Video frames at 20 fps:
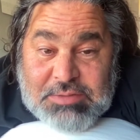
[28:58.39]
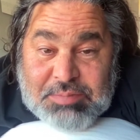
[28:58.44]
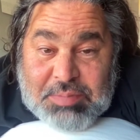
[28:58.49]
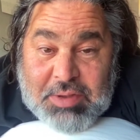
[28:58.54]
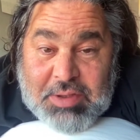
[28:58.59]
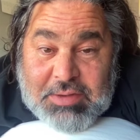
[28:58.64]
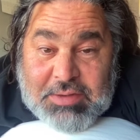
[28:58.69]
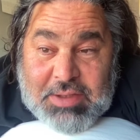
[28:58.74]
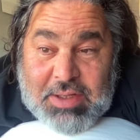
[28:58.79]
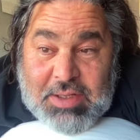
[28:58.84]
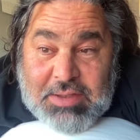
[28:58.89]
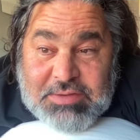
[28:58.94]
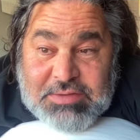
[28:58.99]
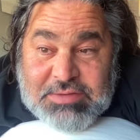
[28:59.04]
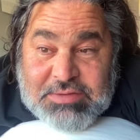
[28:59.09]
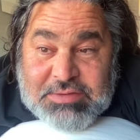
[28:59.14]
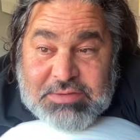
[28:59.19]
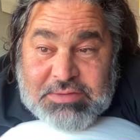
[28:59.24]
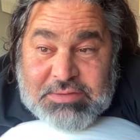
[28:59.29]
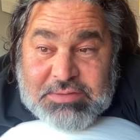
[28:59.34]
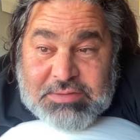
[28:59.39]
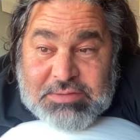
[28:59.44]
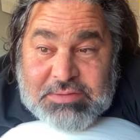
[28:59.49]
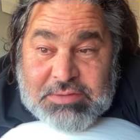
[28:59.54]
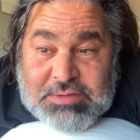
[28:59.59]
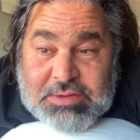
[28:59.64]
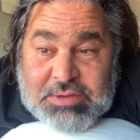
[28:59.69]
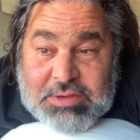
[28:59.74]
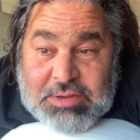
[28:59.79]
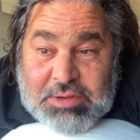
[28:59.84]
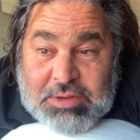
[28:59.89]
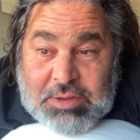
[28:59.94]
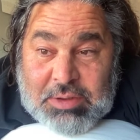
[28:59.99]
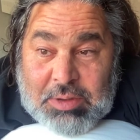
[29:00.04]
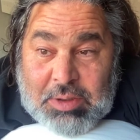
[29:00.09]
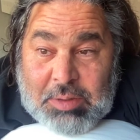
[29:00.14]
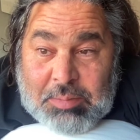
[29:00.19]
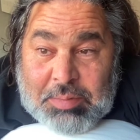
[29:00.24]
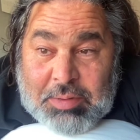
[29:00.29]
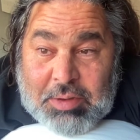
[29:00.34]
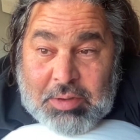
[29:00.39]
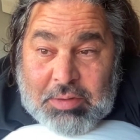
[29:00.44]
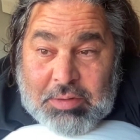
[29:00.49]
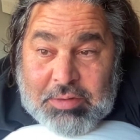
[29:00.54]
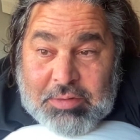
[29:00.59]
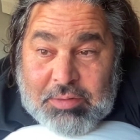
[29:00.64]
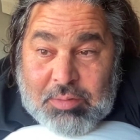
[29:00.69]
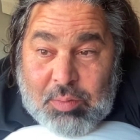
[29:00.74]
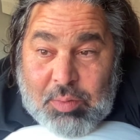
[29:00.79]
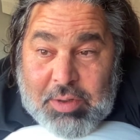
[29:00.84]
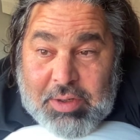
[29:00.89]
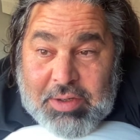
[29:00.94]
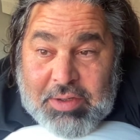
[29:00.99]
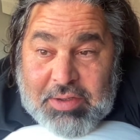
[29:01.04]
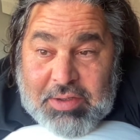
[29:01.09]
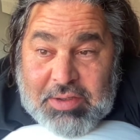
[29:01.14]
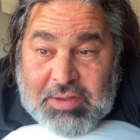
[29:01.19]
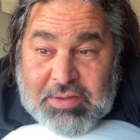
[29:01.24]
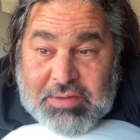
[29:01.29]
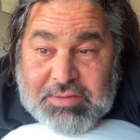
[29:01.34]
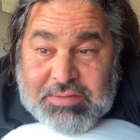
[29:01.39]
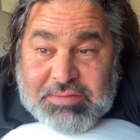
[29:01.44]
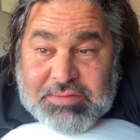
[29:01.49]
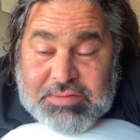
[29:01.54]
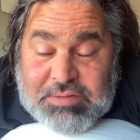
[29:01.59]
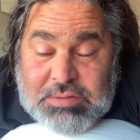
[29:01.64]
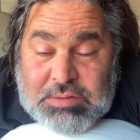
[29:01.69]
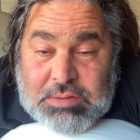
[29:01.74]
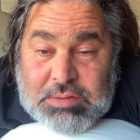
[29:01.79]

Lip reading: but that's apparently the way it is.